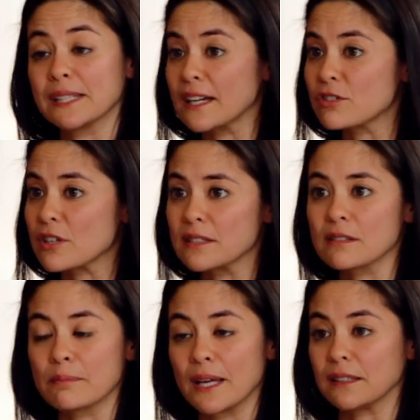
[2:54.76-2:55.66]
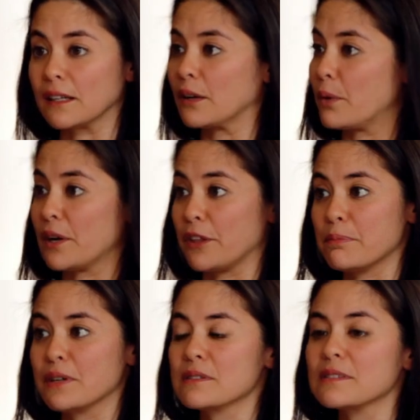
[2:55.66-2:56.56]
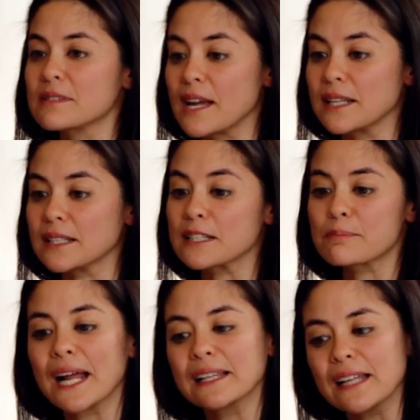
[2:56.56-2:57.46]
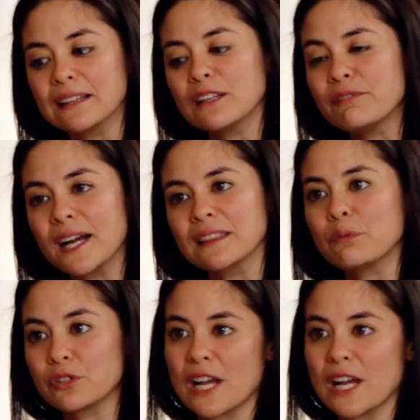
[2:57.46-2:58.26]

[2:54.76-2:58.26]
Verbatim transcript: less gentle depending on where their personal standing is, but I like the fact that we're